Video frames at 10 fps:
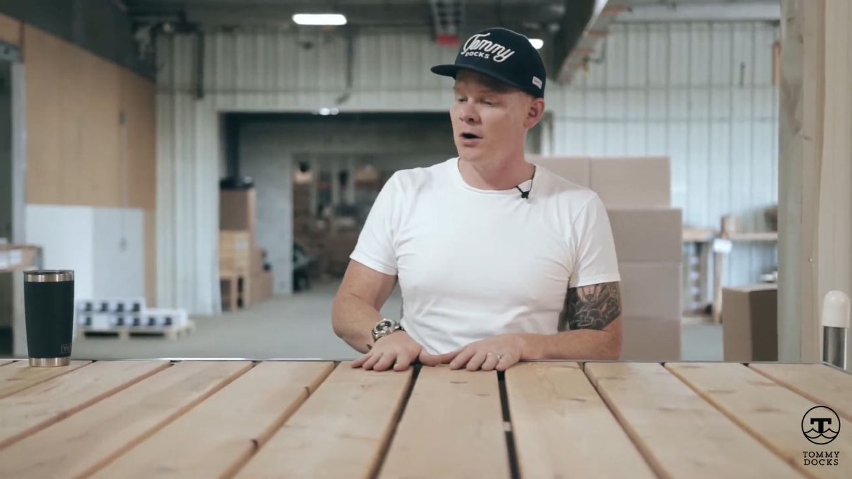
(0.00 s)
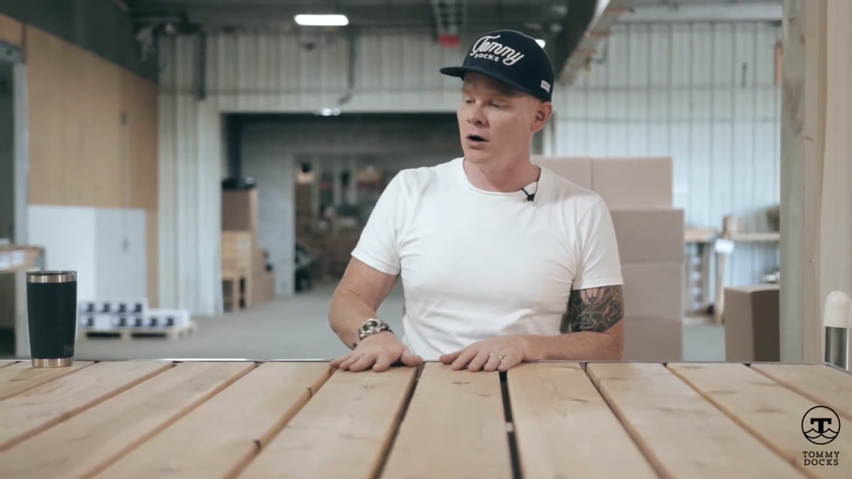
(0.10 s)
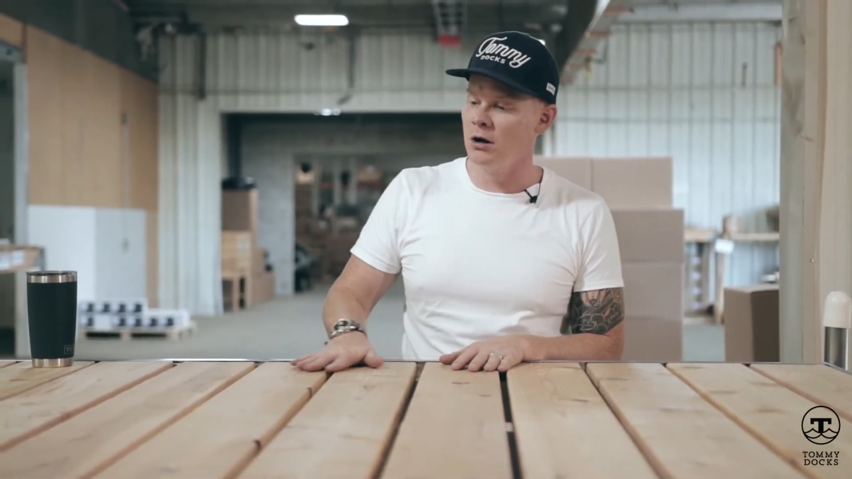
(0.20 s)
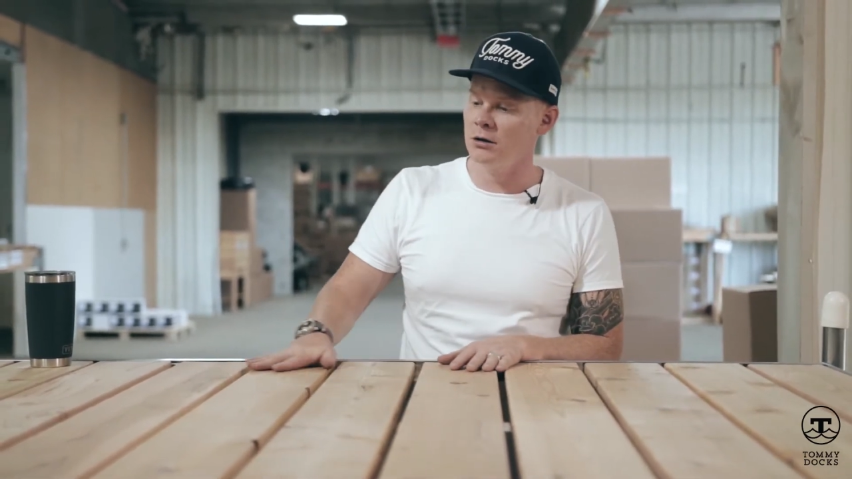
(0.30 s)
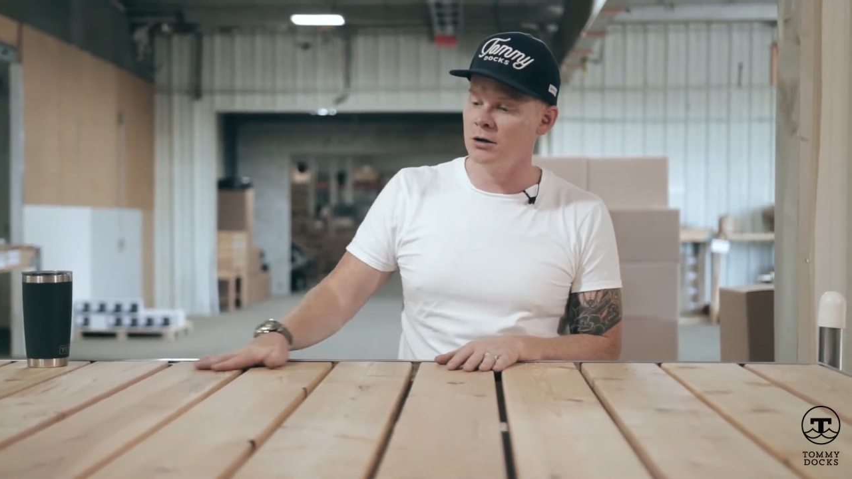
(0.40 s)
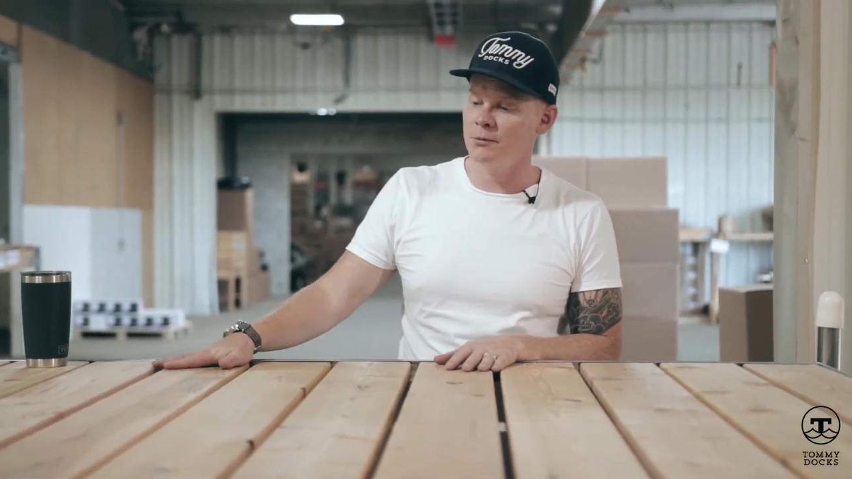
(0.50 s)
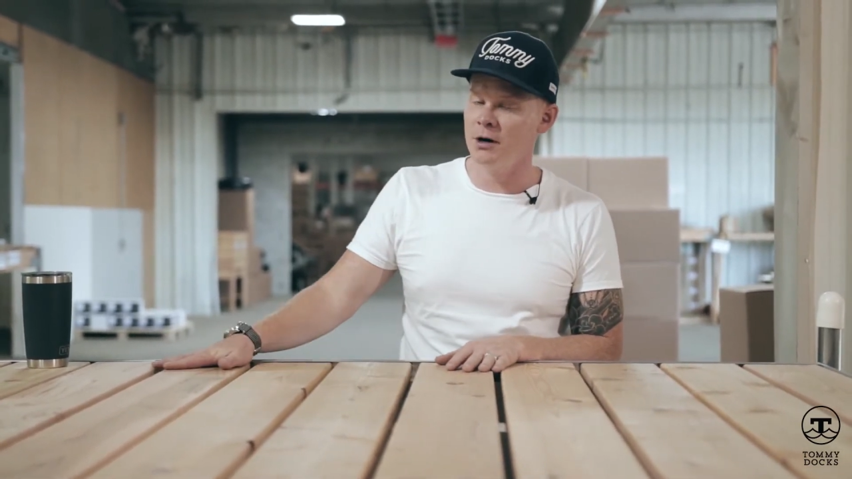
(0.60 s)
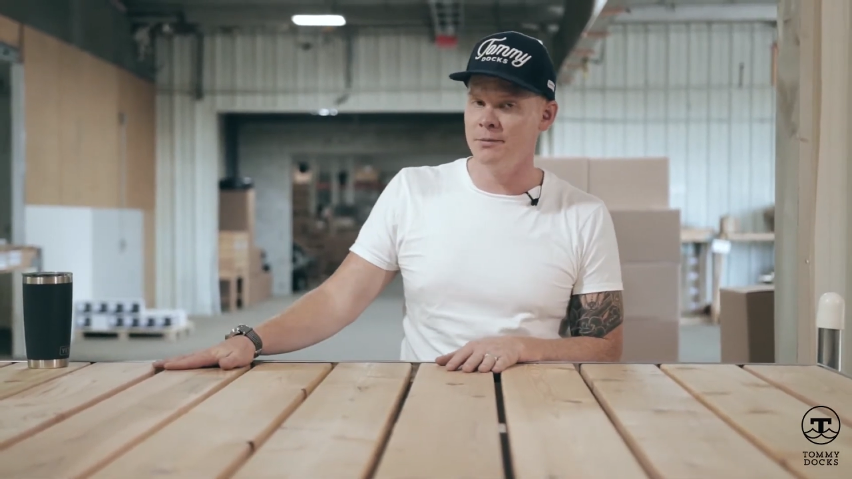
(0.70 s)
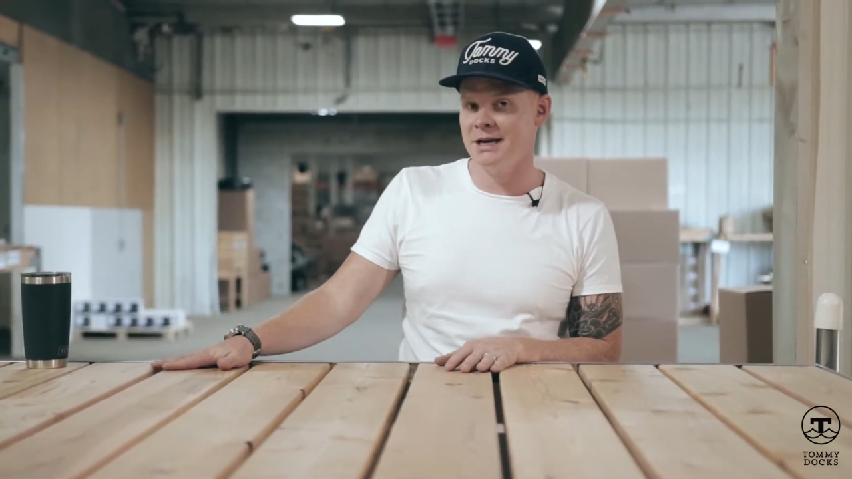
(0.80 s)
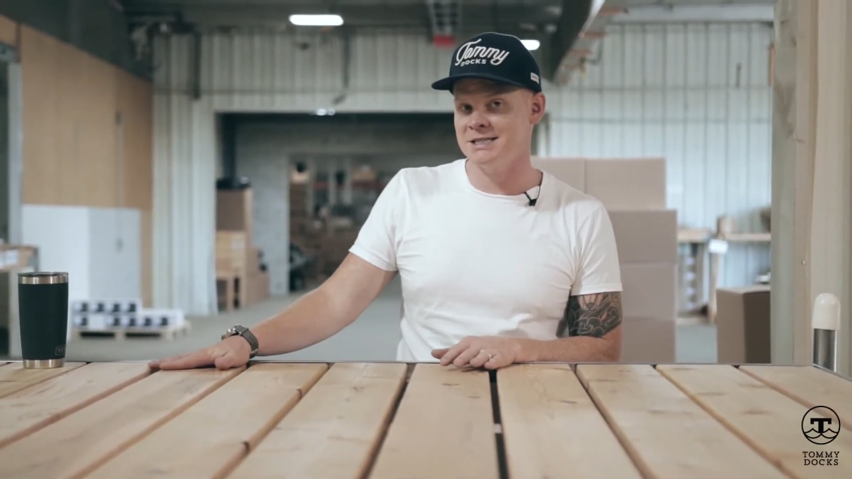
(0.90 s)
All
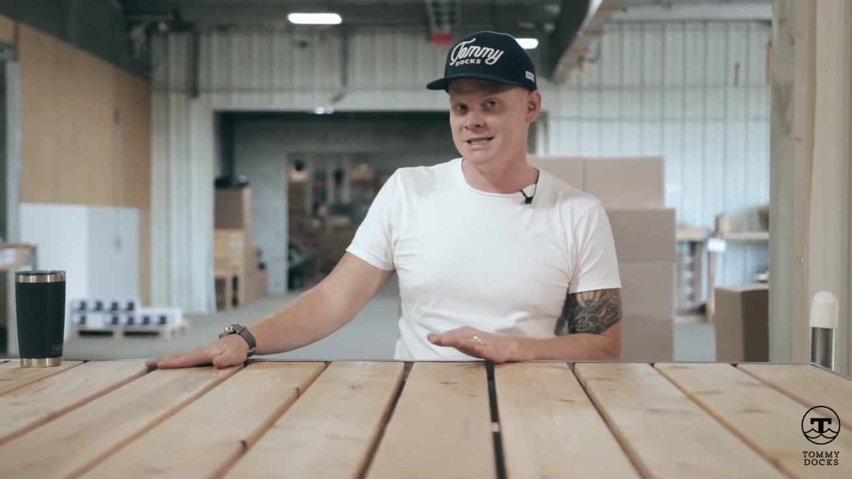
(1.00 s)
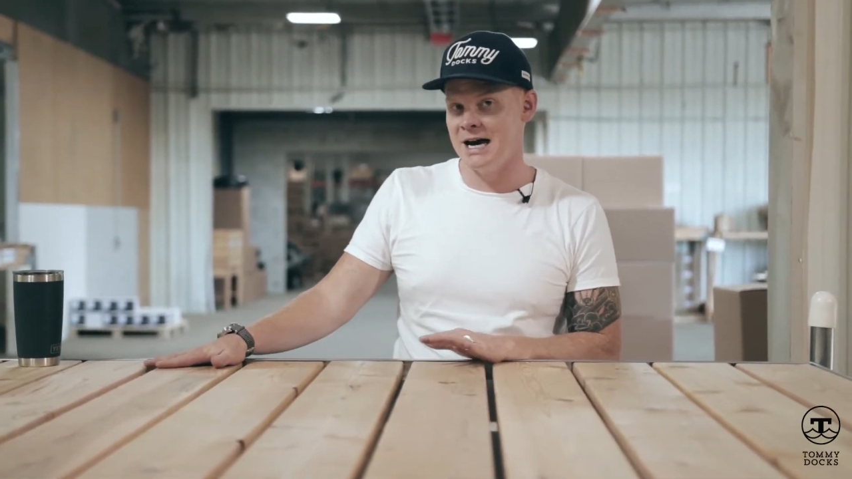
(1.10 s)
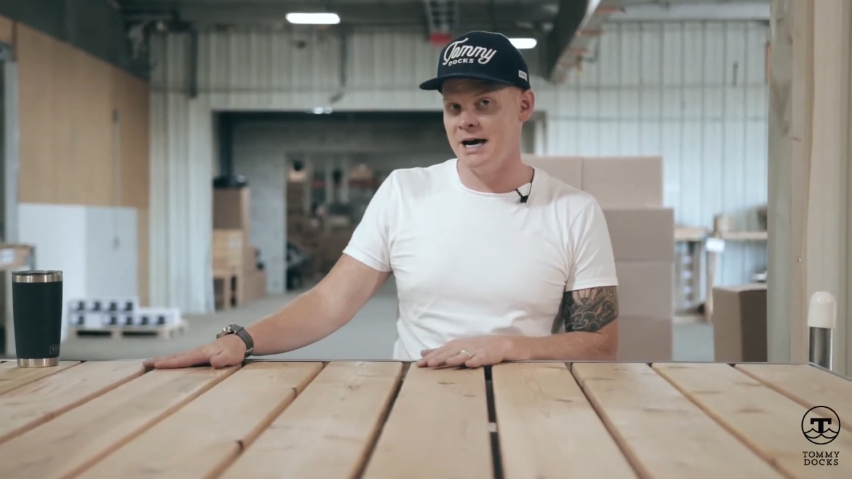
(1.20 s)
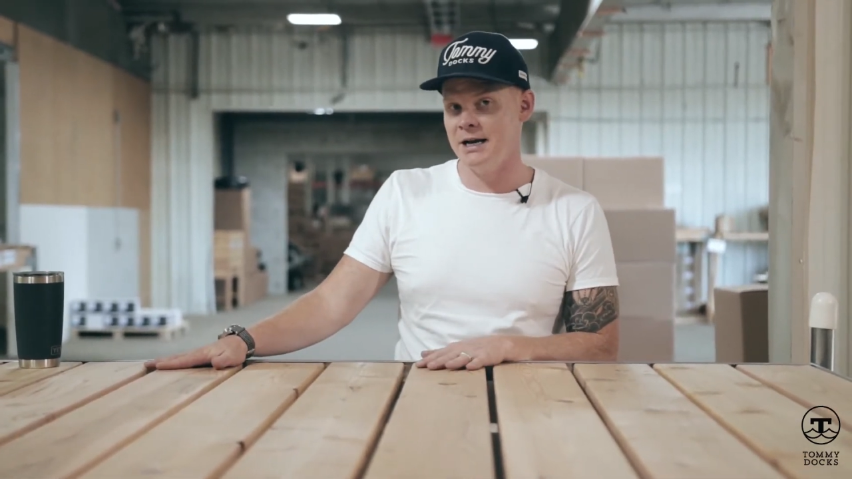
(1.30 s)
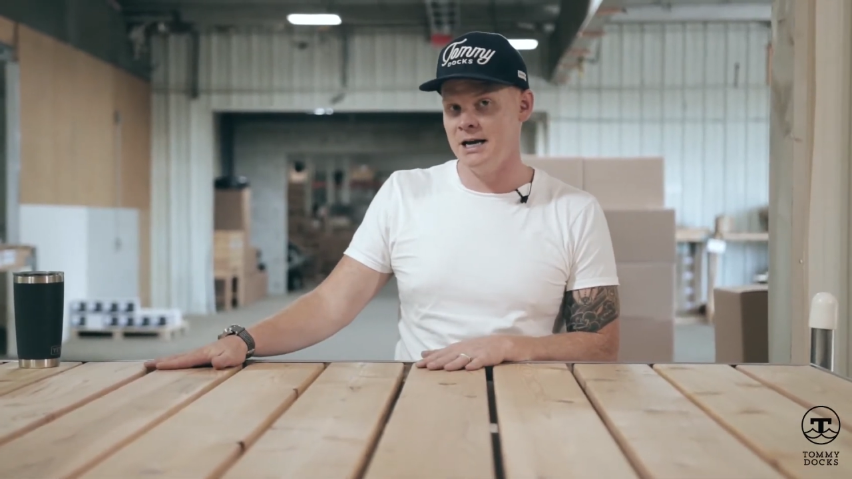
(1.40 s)
aluminum is not